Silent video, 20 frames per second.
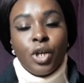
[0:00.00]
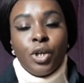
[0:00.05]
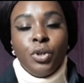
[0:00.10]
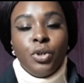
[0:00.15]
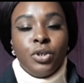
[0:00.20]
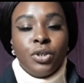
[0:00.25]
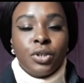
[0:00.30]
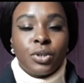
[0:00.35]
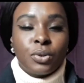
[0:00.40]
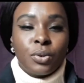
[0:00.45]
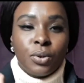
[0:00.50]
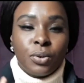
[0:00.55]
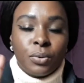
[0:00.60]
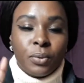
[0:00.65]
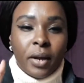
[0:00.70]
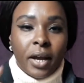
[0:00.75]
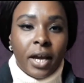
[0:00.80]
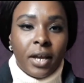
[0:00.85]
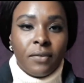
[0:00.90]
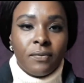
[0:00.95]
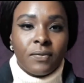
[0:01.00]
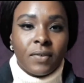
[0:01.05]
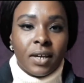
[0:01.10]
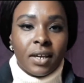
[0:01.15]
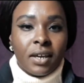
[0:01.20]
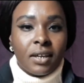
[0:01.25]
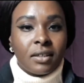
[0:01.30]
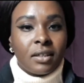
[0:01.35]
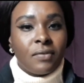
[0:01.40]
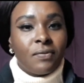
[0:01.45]
You just go to Canva,
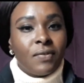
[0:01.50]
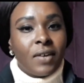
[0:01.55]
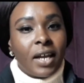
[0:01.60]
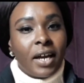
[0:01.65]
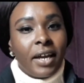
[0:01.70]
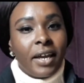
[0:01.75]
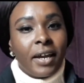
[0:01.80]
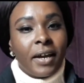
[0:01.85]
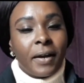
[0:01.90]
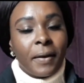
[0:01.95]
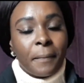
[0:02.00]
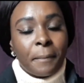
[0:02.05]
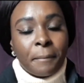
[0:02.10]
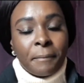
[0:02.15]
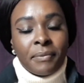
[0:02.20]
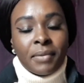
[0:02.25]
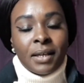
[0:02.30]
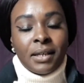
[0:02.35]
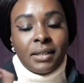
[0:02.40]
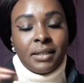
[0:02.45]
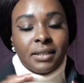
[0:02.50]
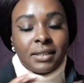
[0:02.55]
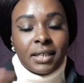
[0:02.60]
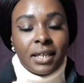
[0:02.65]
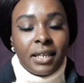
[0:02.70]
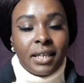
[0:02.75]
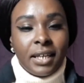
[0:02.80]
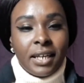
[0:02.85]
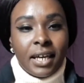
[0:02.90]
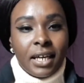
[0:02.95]
get a flyer,
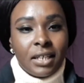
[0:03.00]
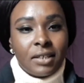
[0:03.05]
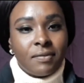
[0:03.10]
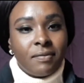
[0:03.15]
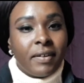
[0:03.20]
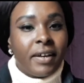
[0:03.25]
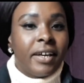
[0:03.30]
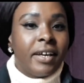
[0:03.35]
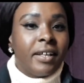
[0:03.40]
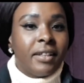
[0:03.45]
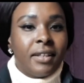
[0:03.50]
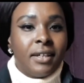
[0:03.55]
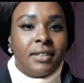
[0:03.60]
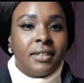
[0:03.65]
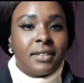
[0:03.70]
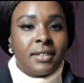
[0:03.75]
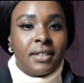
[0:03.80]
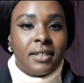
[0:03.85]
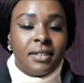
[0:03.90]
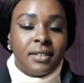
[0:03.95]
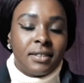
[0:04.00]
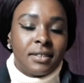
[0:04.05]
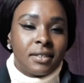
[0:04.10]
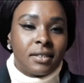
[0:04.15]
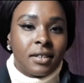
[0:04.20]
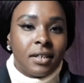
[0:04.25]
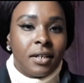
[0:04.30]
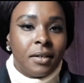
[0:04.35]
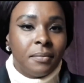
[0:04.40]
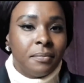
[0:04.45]
design a nice flyer that
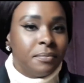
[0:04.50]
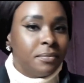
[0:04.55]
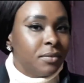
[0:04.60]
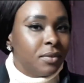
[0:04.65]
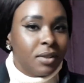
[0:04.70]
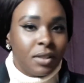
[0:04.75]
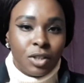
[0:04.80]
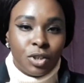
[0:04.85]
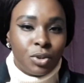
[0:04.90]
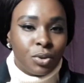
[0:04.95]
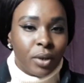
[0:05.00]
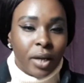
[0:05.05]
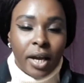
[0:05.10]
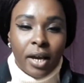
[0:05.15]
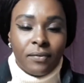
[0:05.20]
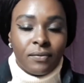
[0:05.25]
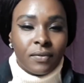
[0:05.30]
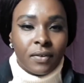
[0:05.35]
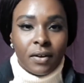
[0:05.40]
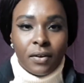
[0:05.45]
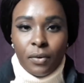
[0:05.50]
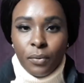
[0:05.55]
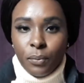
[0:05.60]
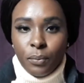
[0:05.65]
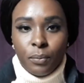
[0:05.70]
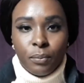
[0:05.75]
states that you have a